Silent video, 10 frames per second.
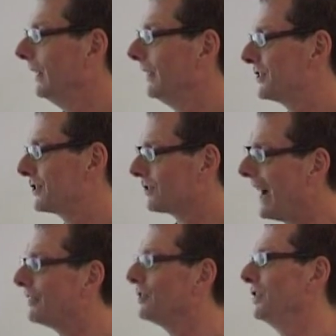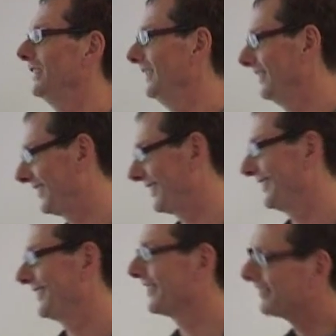strategies
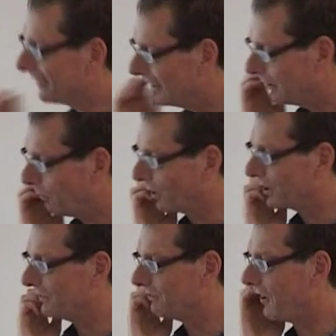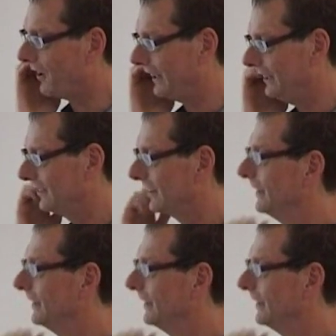that one can find